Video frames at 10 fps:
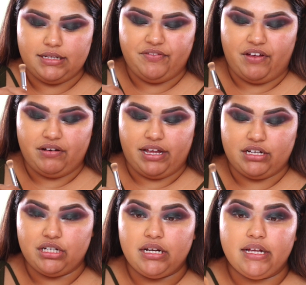This
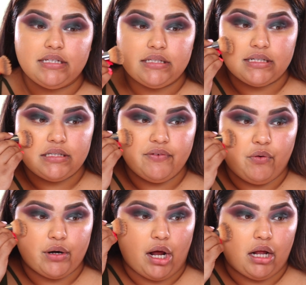foundation is
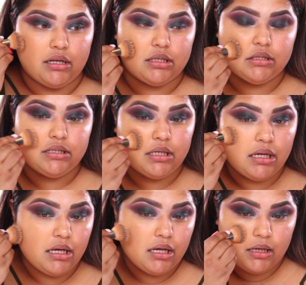$64.
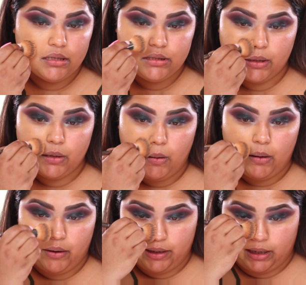So you
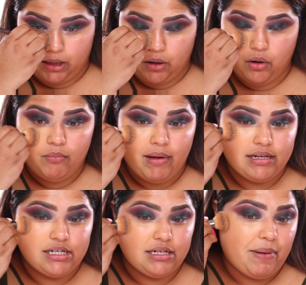already know
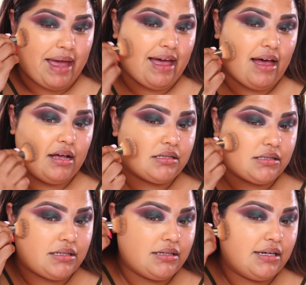my cheap
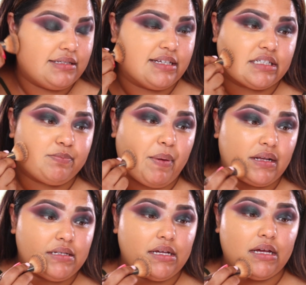ass is
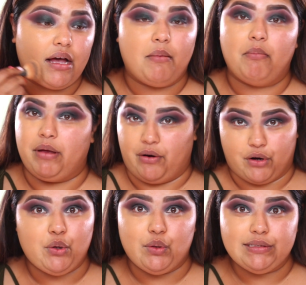expecting
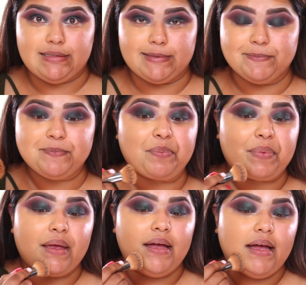miracles.
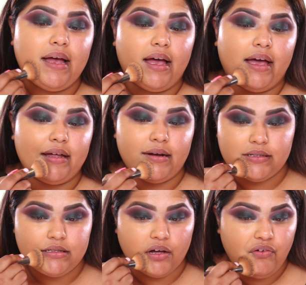
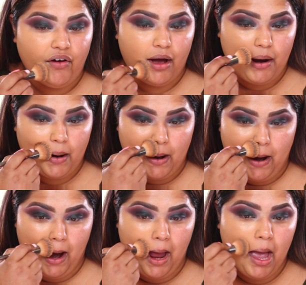And so far,
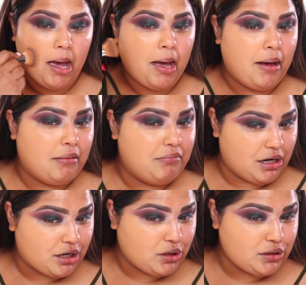
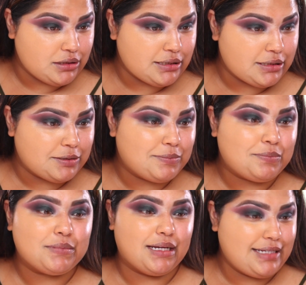miracles
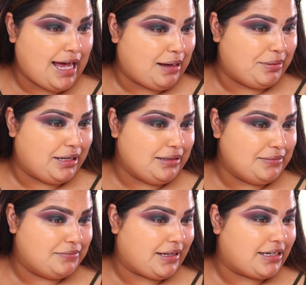is happening.
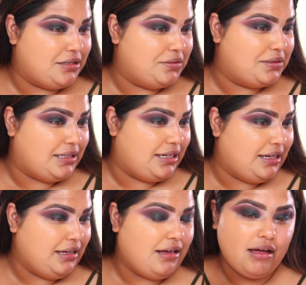Like, do you
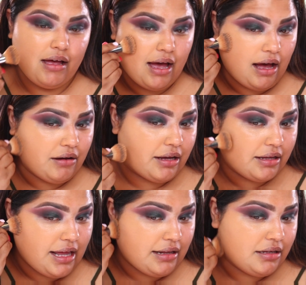see how good that